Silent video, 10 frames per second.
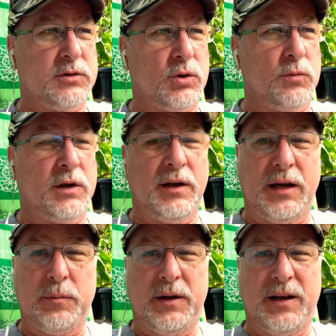So you
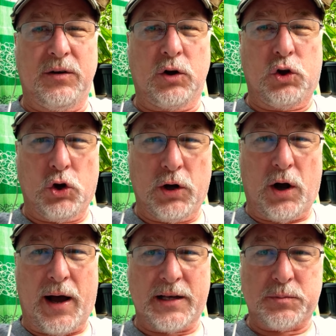need to be near a good
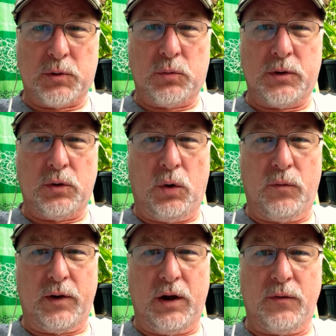hospital when you're
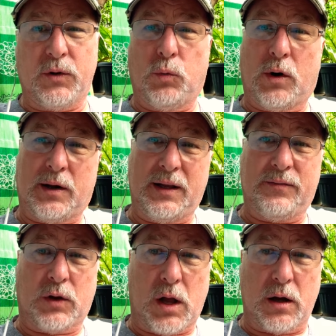over here if you want to
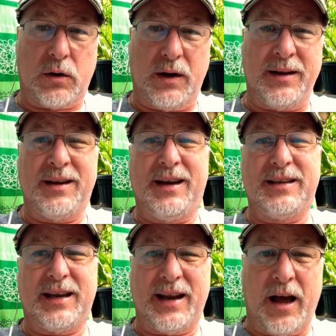live longer, and you need
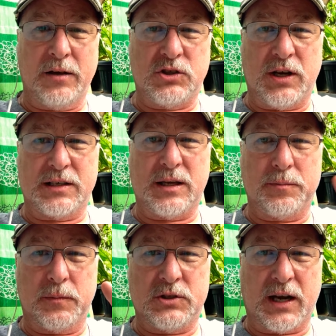to get health checks up
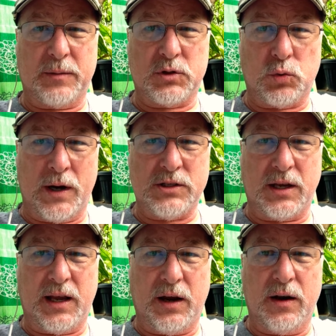checkups twice a
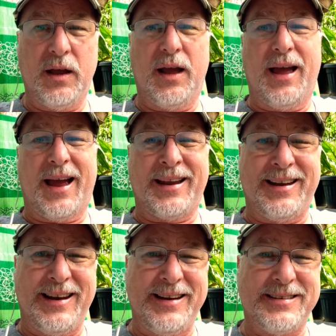year, and you
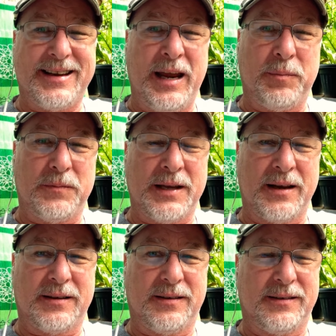need to keep
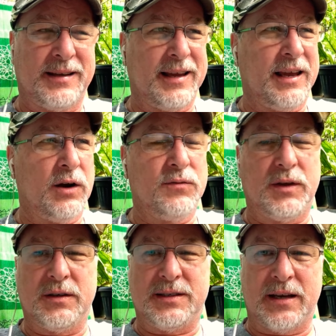take take care of
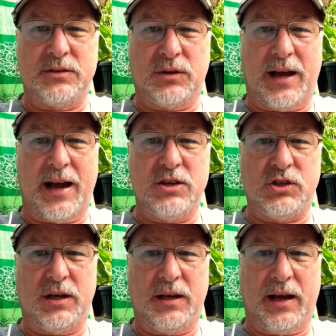your dental
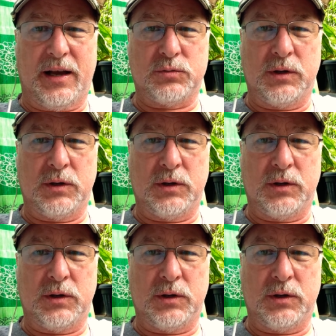hygiene, guys.